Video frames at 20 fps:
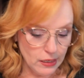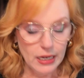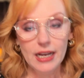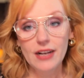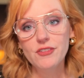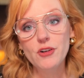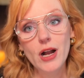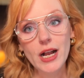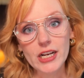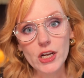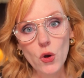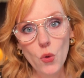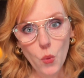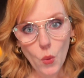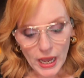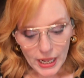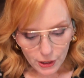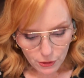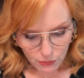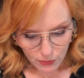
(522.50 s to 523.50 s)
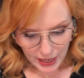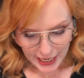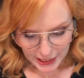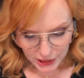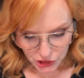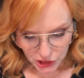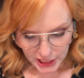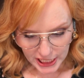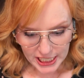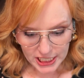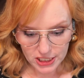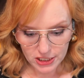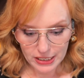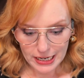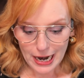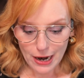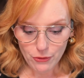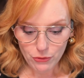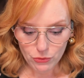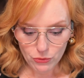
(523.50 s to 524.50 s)
I've got quite a range here,
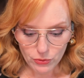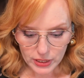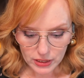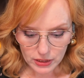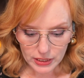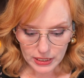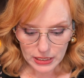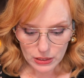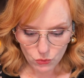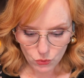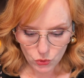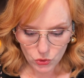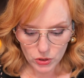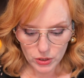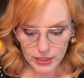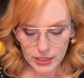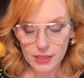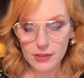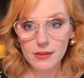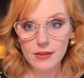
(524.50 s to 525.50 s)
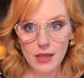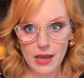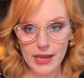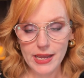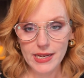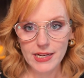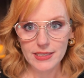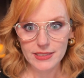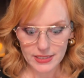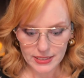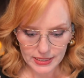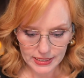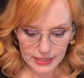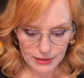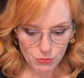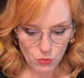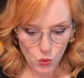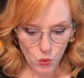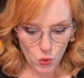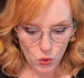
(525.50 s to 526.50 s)
and I really would like to get
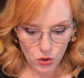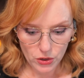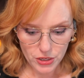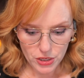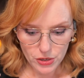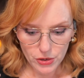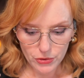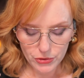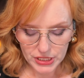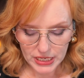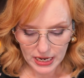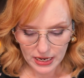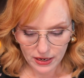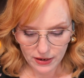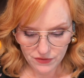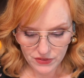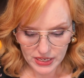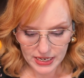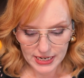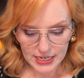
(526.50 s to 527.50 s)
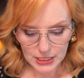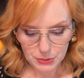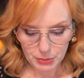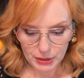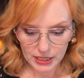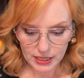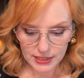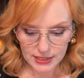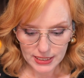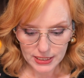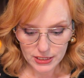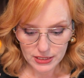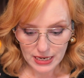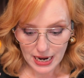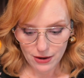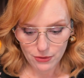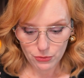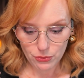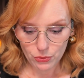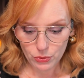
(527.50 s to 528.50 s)
more use out of these because I
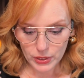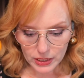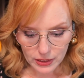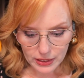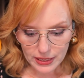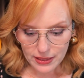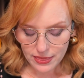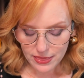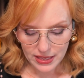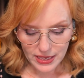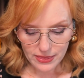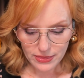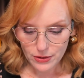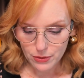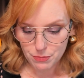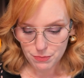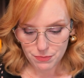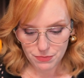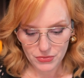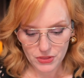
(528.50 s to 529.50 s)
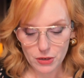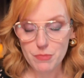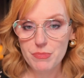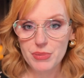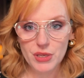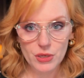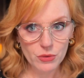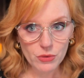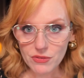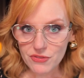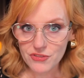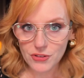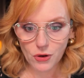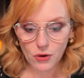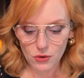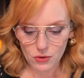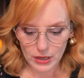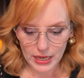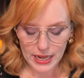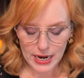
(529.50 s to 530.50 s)
really think they're
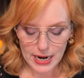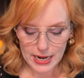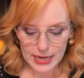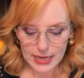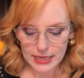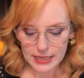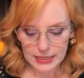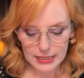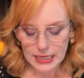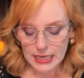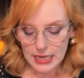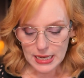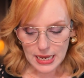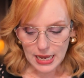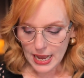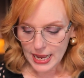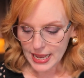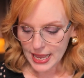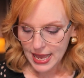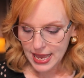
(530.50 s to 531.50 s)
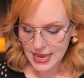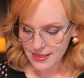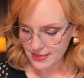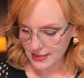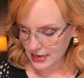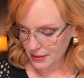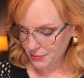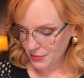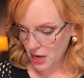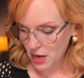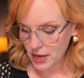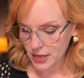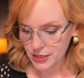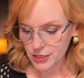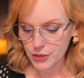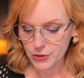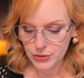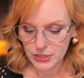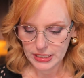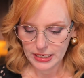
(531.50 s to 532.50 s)
beautiful, and I hate that I'm not
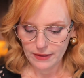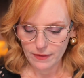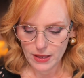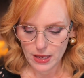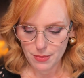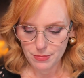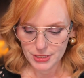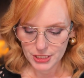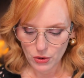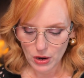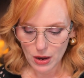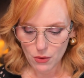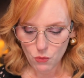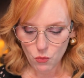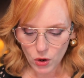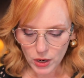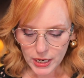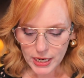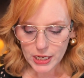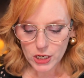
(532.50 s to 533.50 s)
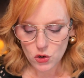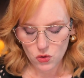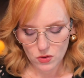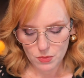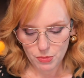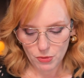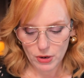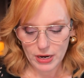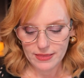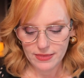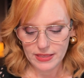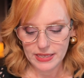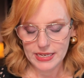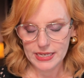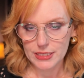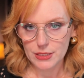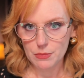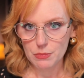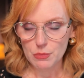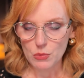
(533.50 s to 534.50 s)
using them. So I want to incorporate
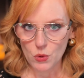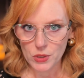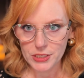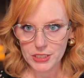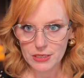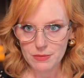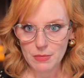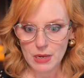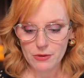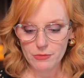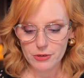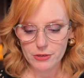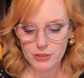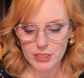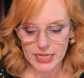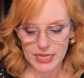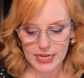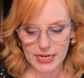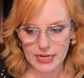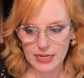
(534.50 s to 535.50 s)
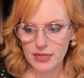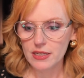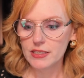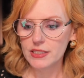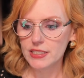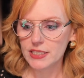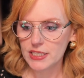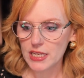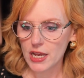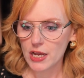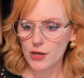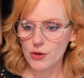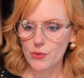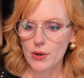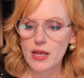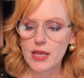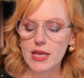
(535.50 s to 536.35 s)
these more into my routine. So